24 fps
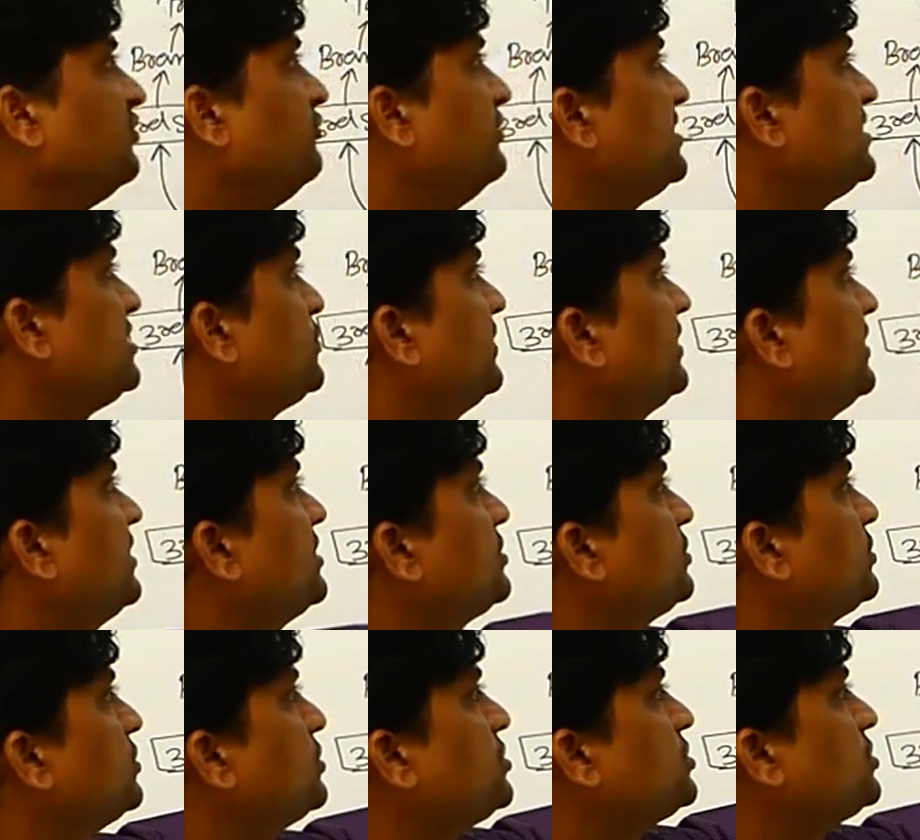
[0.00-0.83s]
First one
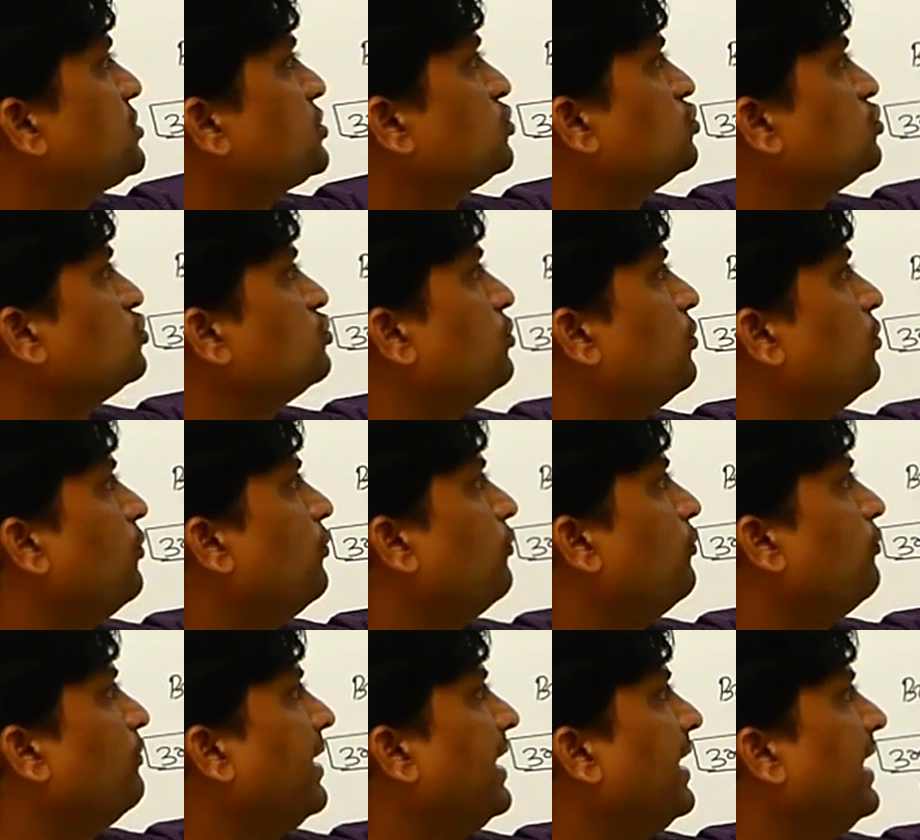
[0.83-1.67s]
is goes to
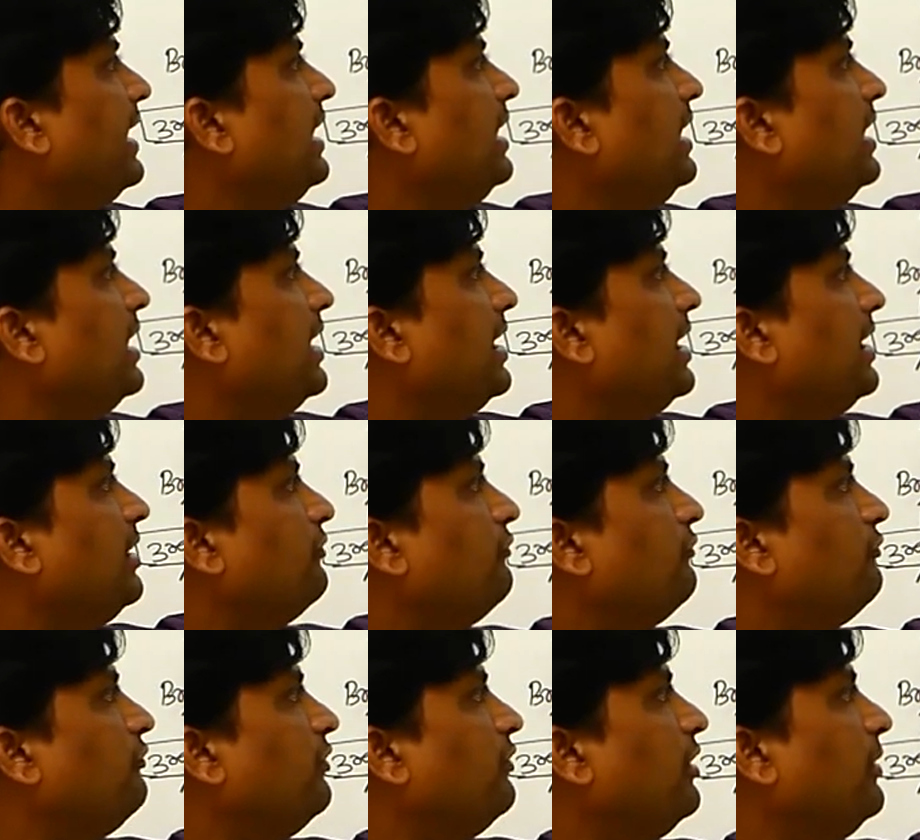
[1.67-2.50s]
male
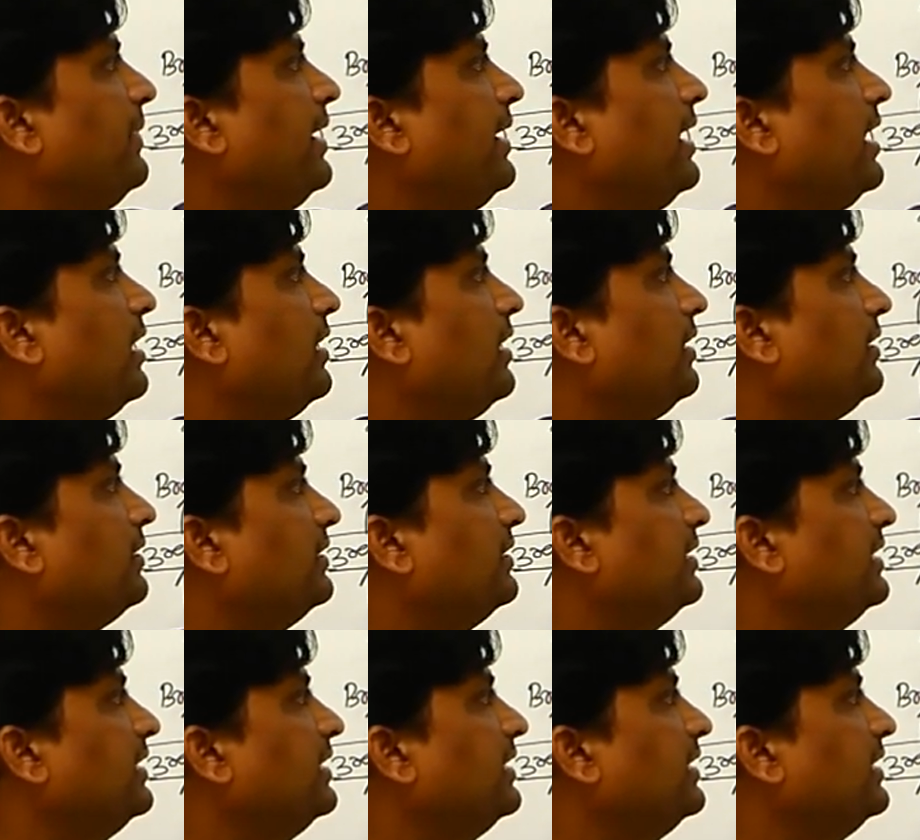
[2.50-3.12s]
and female.